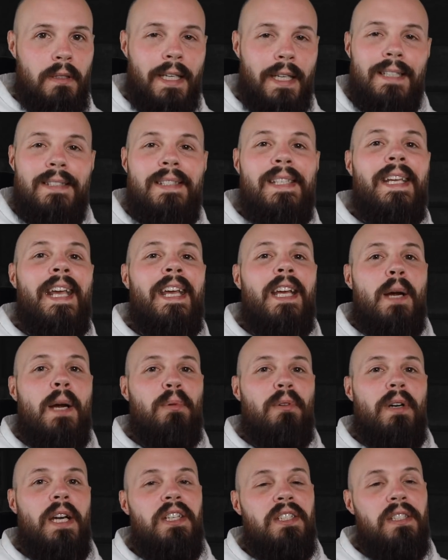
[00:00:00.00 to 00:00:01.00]
again, CK
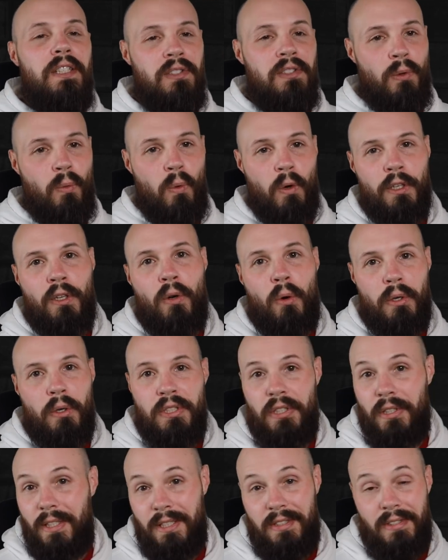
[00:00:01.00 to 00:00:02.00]
operation is the
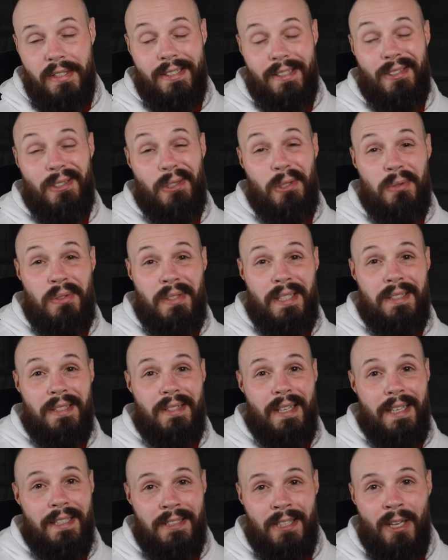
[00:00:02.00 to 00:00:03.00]
workhorse. You're gonna see us use
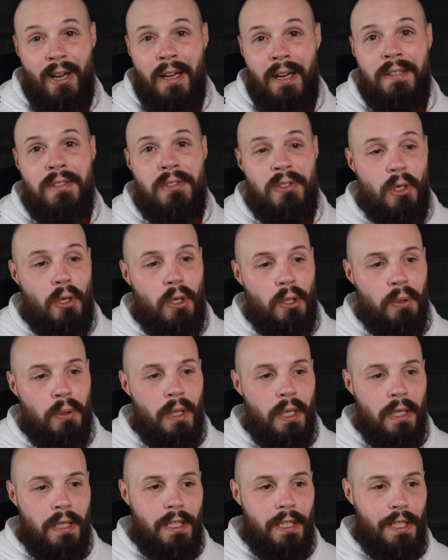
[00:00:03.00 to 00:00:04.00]
this a ton.
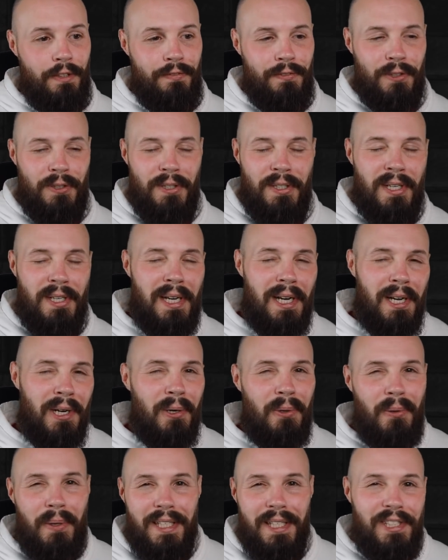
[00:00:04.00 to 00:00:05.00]
So if you're not
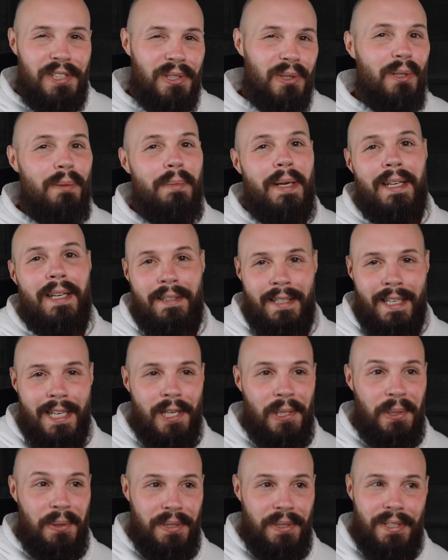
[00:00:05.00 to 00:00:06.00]
quite sure about it
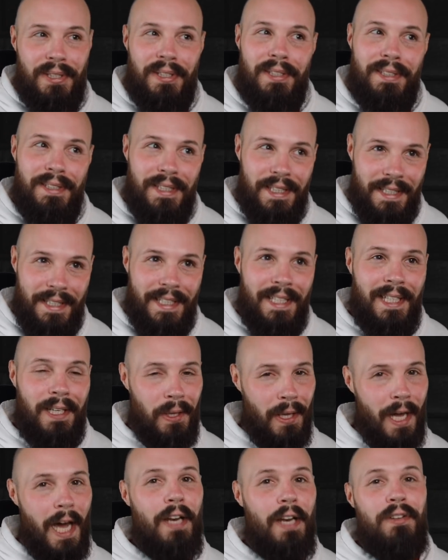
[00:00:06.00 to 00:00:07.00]
now, you're gonna get a
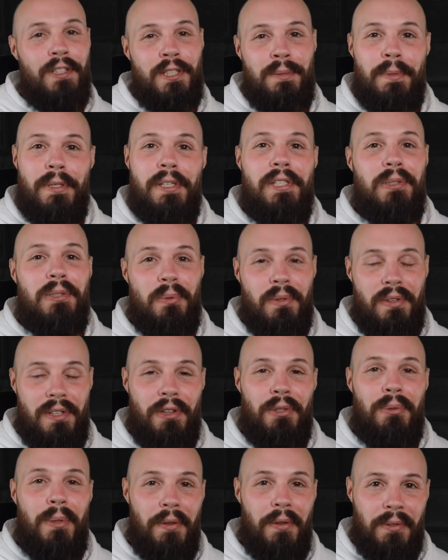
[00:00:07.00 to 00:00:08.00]
lot of experience with
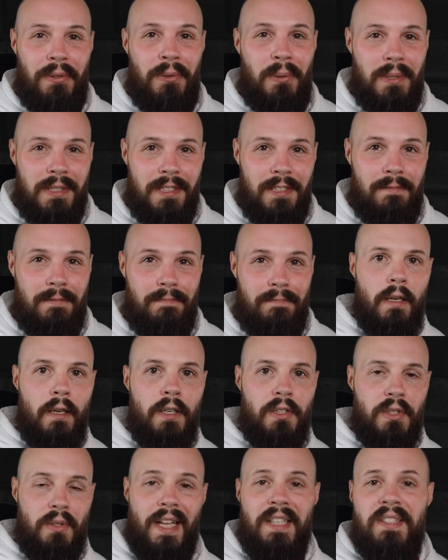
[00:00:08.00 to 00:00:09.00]
it throughout the course.
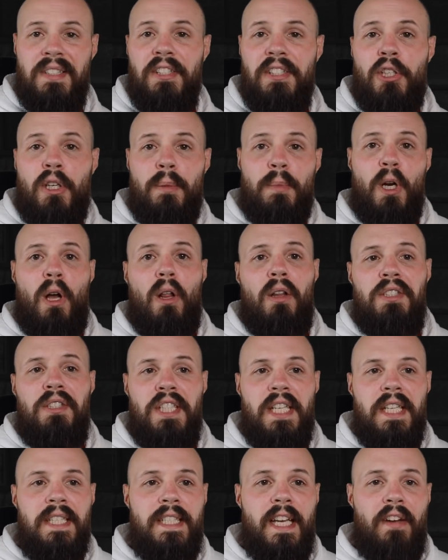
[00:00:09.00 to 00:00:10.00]
So that's the
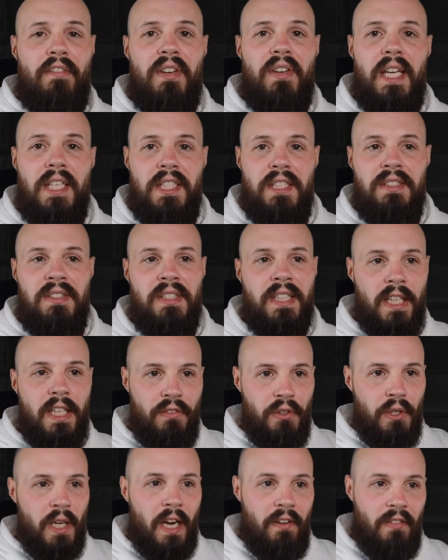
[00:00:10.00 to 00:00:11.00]
terminology and definitions to
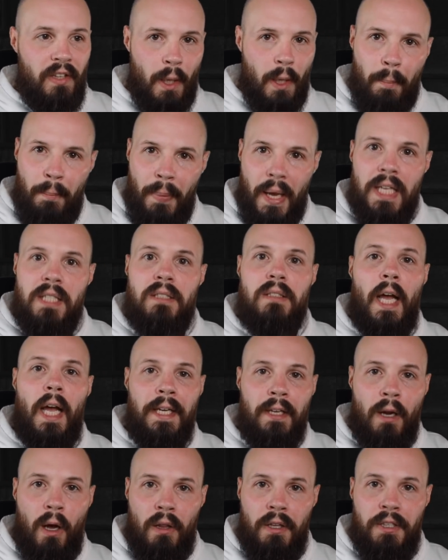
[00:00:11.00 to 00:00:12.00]
give you kind of like a
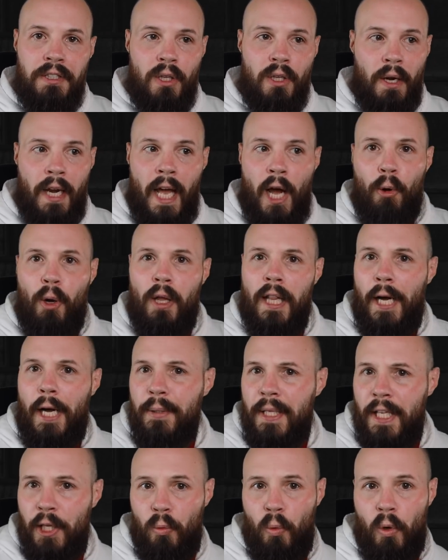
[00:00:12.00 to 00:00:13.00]
baseline knowledge on how
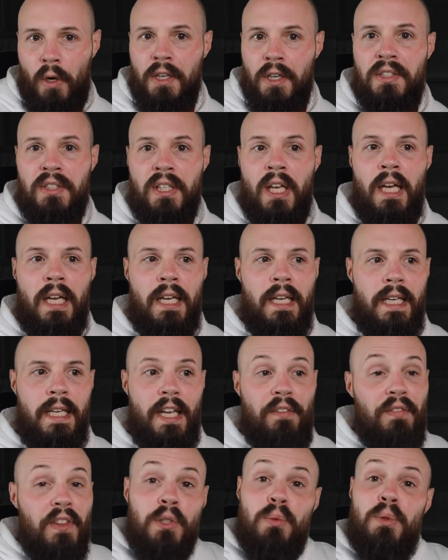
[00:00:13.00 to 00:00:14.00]
CloudKit works
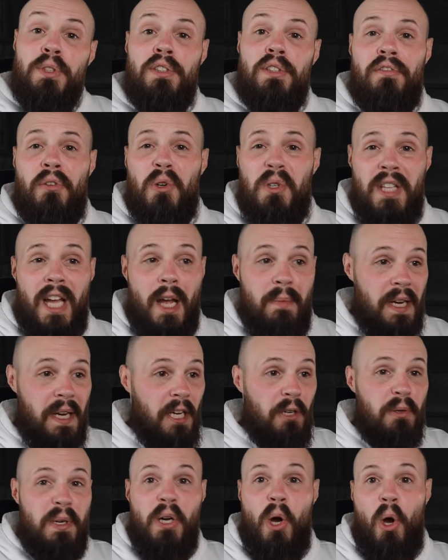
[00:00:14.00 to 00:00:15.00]
if this was your first time
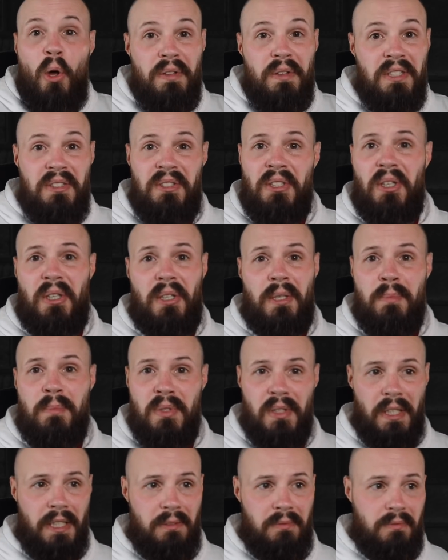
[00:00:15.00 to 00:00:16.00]
hearing all these
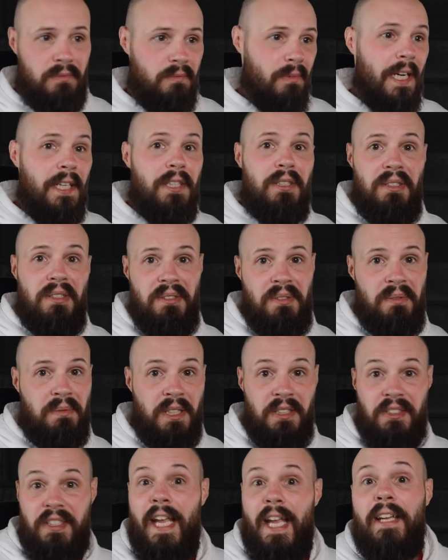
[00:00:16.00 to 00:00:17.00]
terms like records,
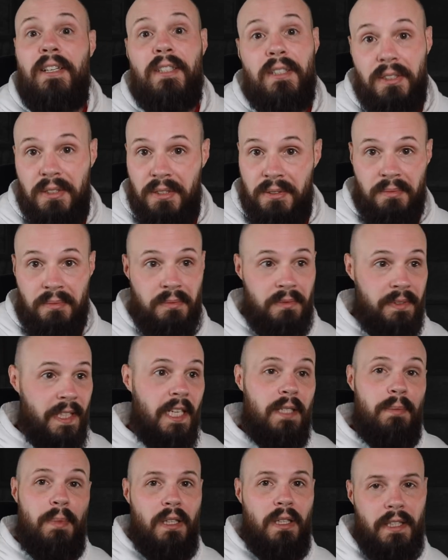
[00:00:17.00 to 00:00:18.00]
containers,
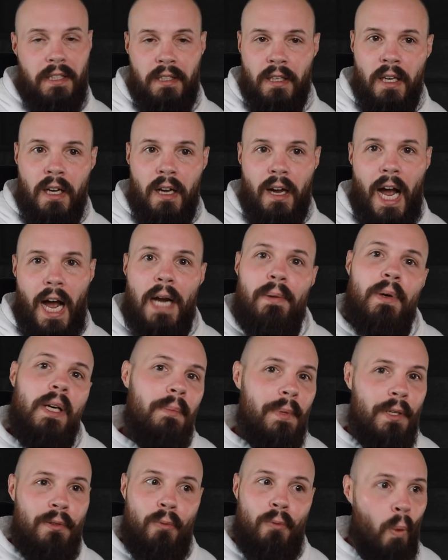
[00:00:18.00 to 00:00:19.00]
database, like I
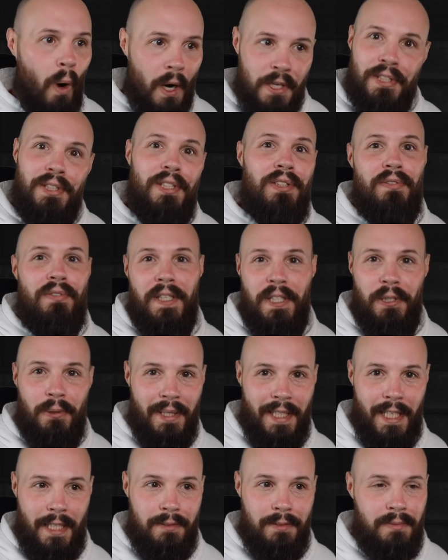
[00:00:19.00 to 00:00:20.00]
recommend watching this video
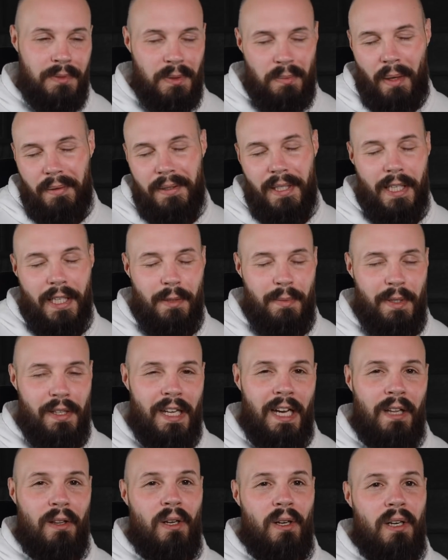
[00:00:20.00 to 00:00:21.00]
again. It's probably not going to be
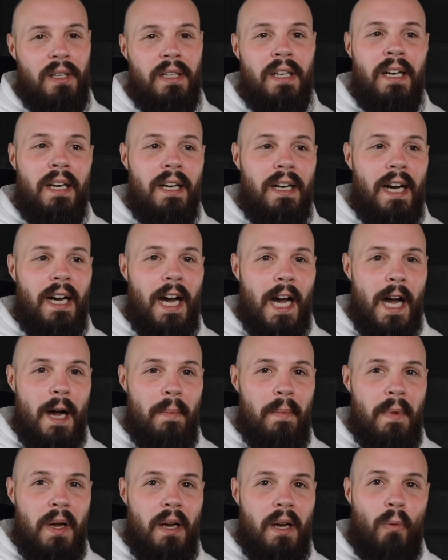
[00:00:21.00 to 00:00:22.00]
that long.
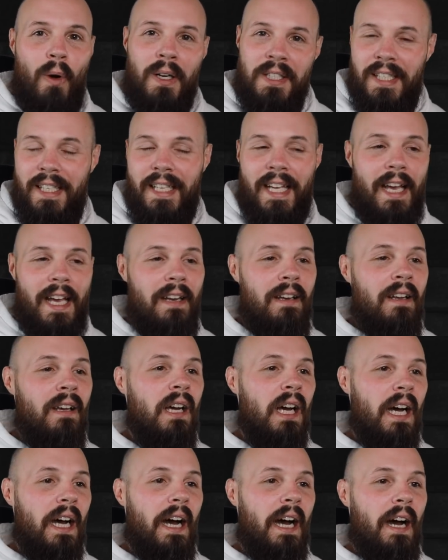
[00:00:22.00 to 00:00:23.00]
Um, watch it again,
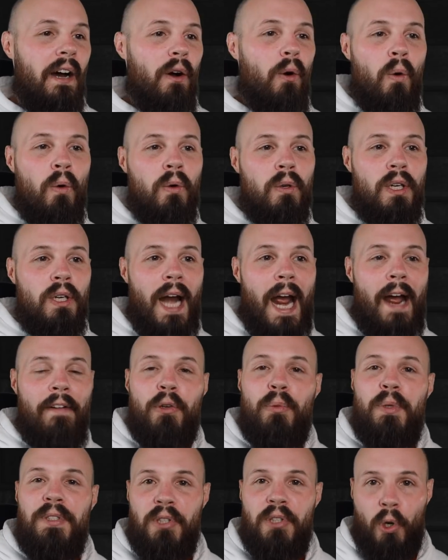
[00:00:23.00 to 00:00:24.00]
uh, or
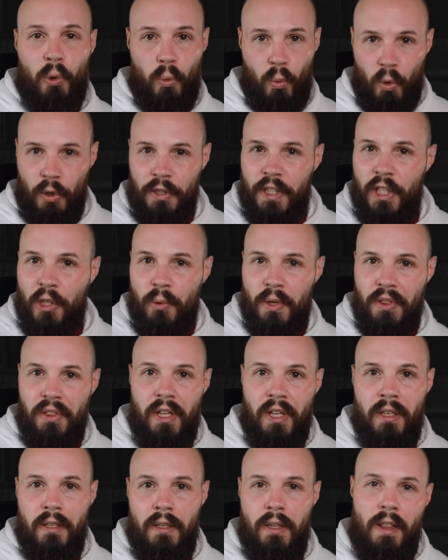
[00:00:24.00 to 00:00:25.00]
after we start working with
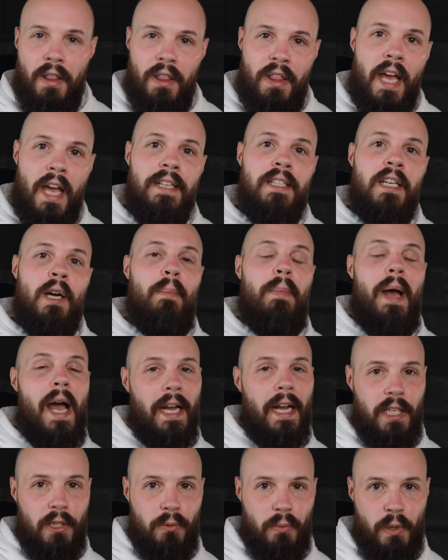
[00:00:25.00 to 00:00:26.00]
it, then come
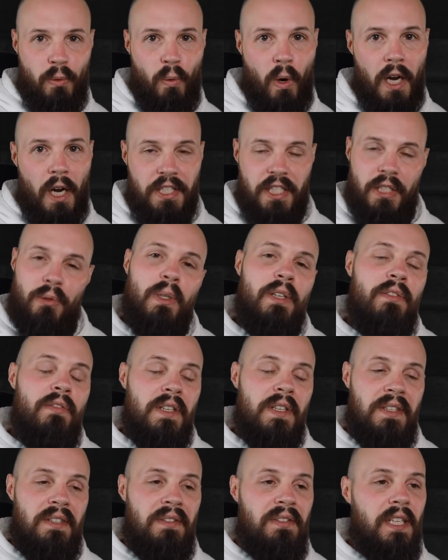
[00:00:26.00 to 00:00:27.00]
back and rewatch it,
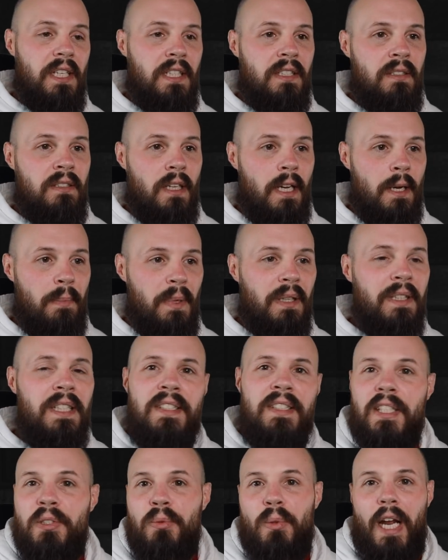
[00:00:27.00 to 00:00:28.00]
revisit this. Um, at
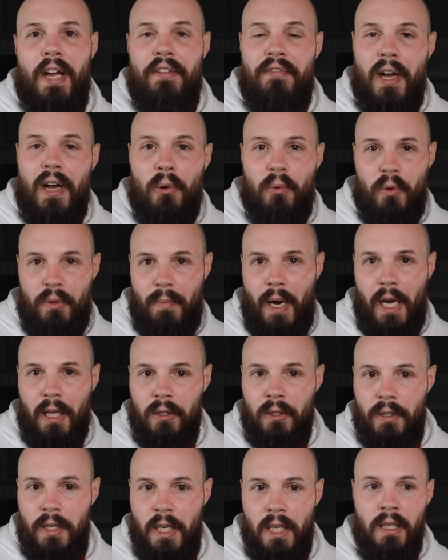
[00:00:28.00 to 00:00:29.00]
least that's what I found with my
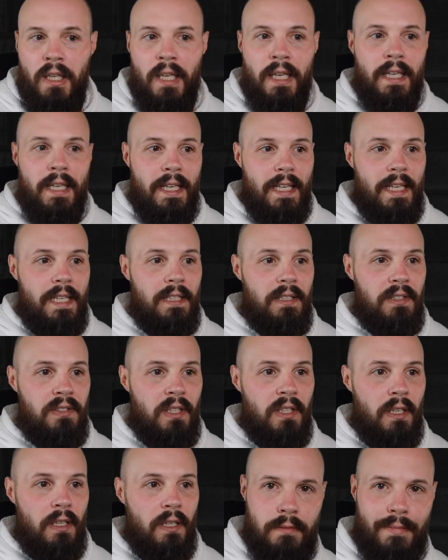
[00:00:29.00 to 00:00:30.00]
learning
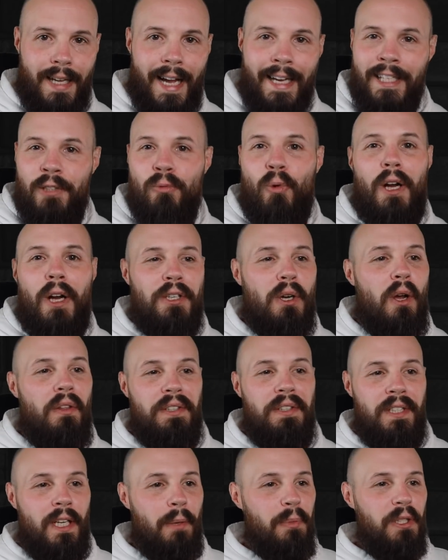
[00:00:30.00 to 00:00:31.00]
is I can watch all
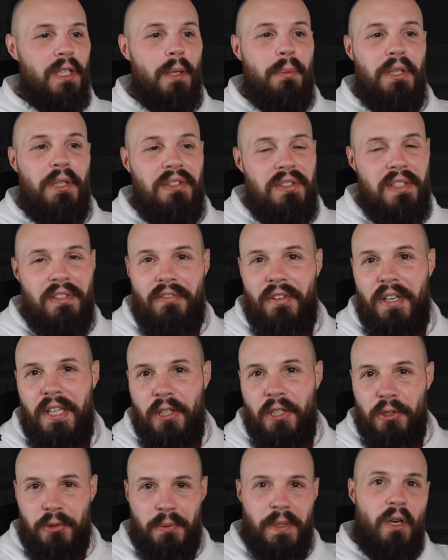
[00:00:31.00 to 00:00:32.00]
the WWDC
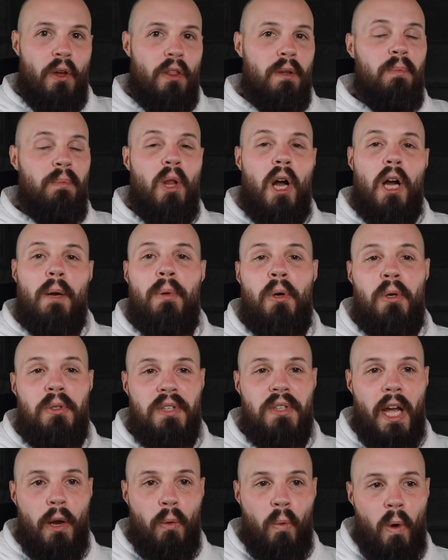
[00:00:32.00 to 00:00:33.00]
videos, read all the blog
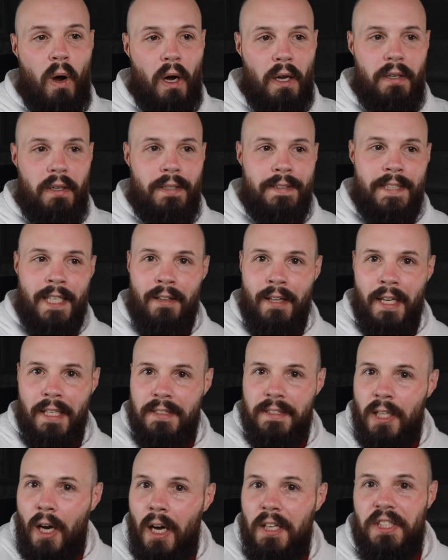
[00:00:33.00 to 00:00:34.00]
posts I want. Until I
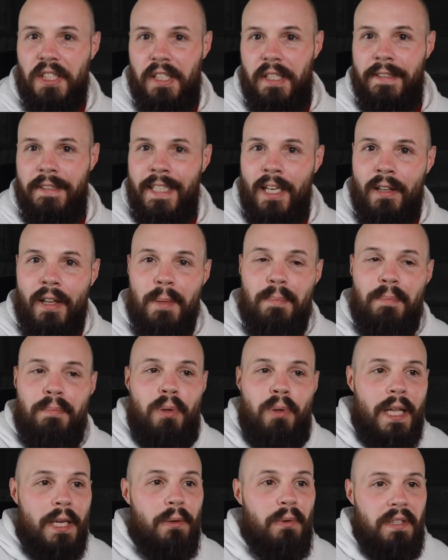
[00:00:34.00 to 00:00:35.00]
touch it, until I
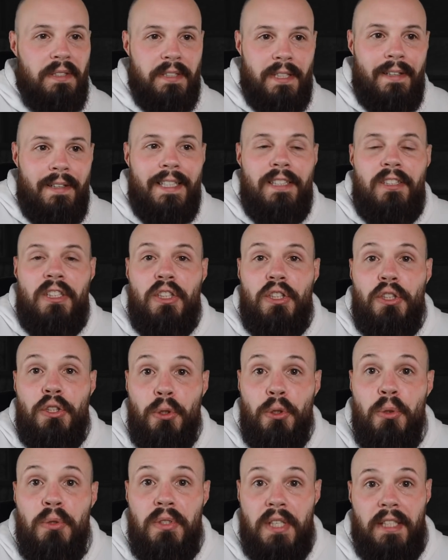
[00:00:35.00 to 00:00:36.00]
play with it, until I get to
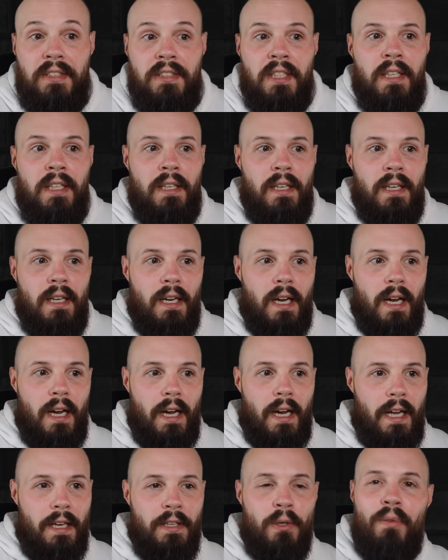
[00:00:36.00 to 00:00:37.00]
use it,
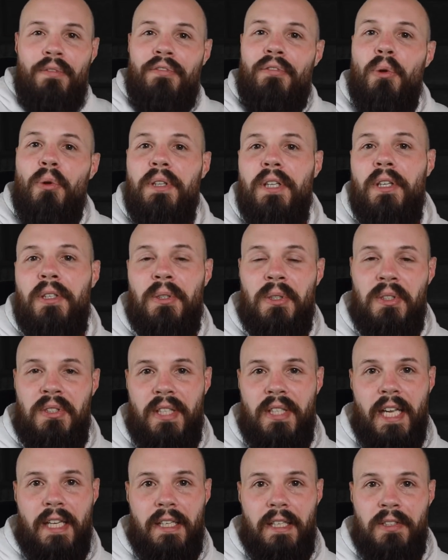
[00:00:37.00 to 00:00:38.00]
I don't fully
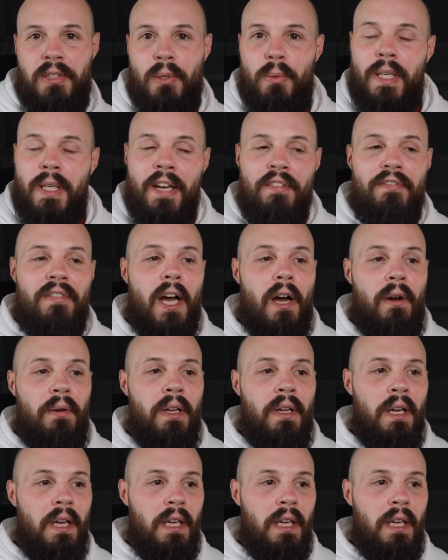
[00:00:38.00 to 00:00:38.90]
understand it. So what I found,